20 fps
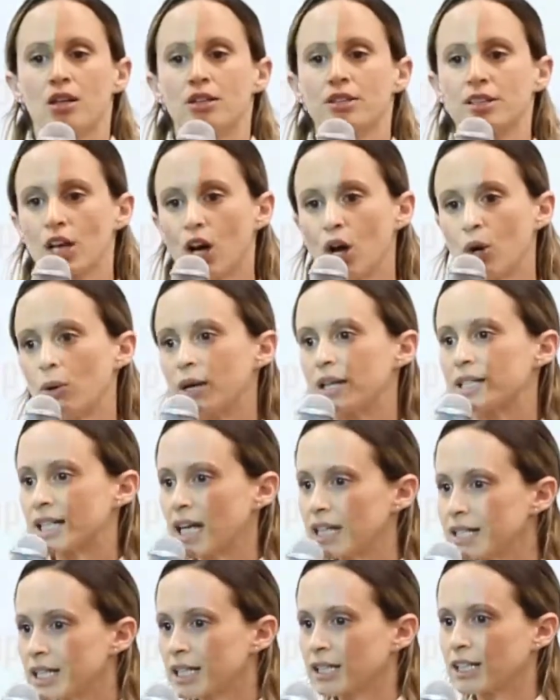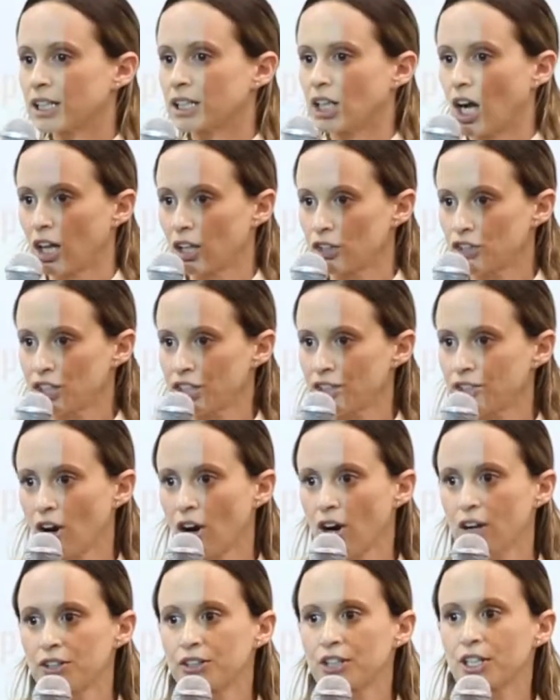So sensing technologies
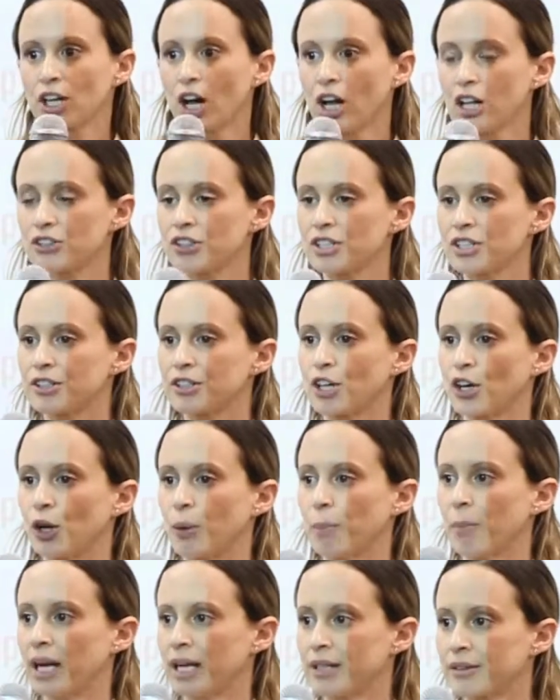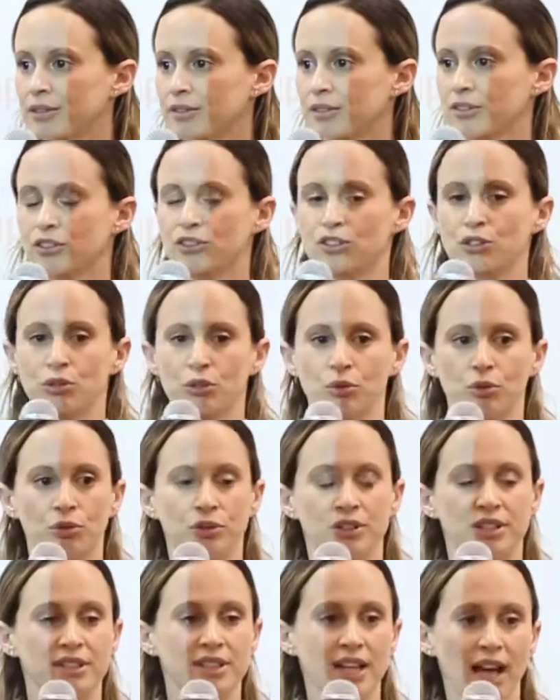are technologies that are meant to
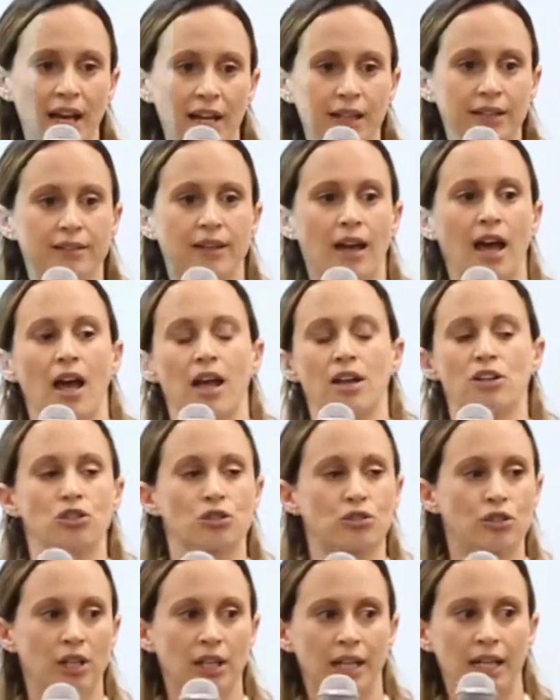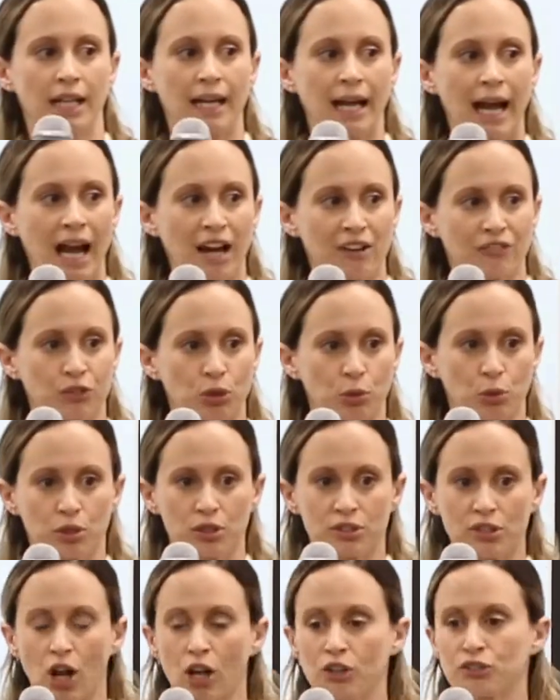detect and usually
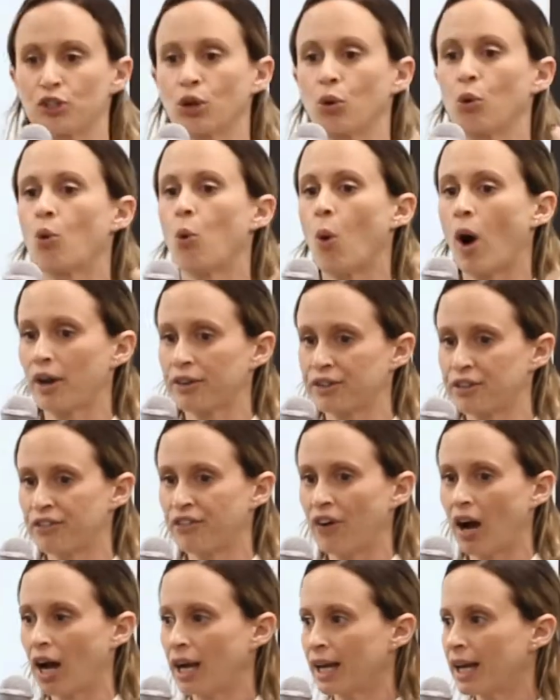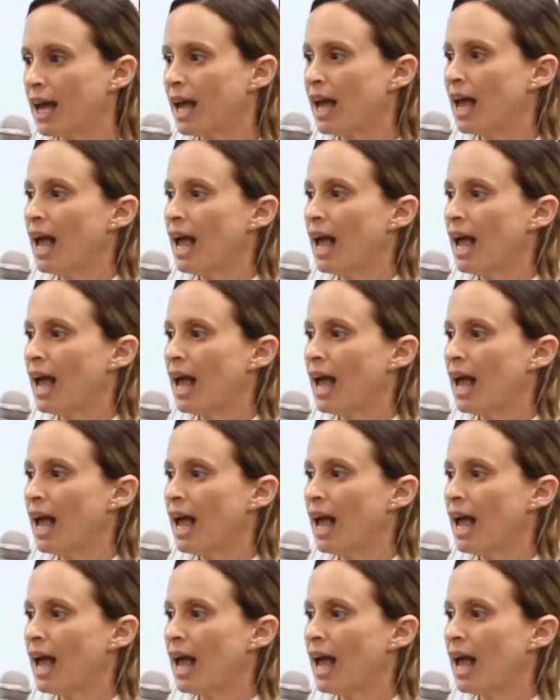afterwards also quantify